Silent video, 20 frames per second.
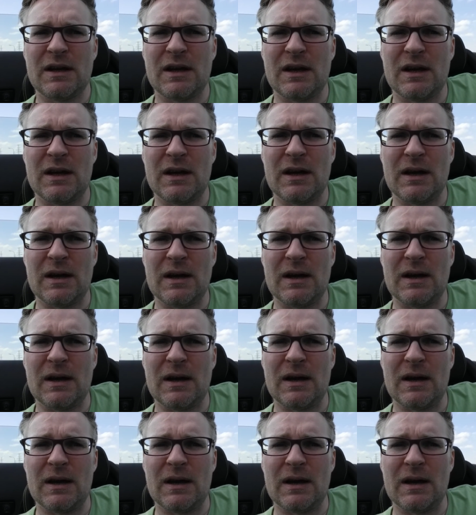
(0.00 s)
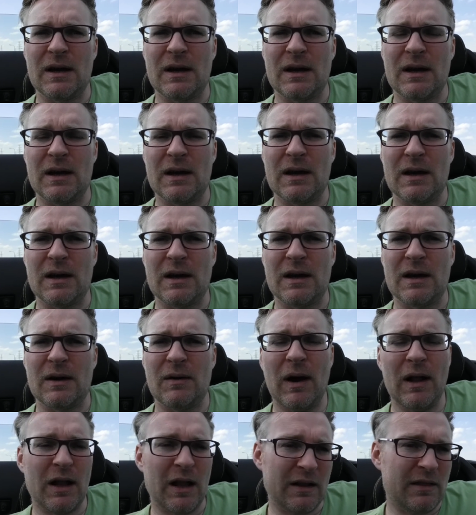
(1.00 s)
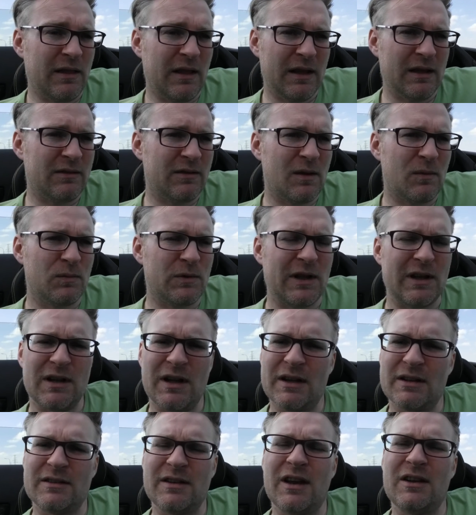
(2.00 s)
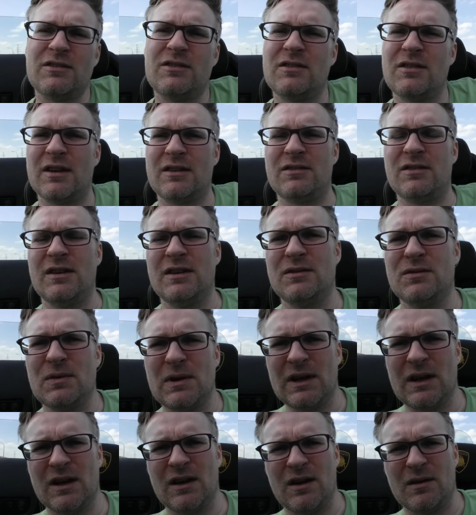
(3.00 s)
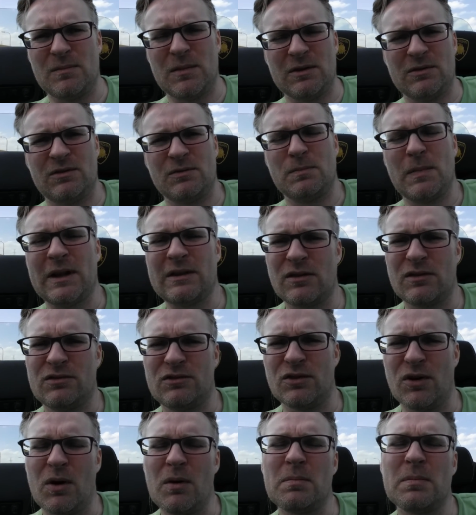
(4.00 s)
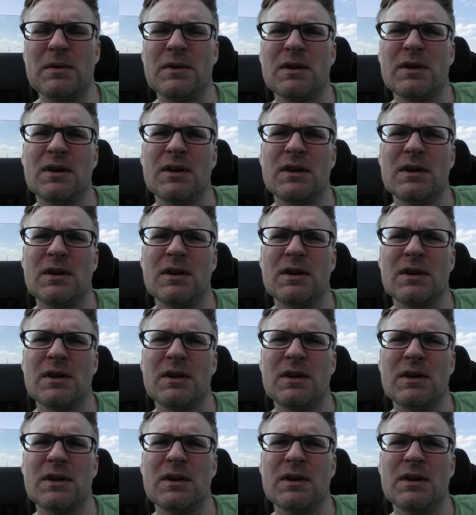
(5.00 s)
I think something like Dash is actually doing a much better job.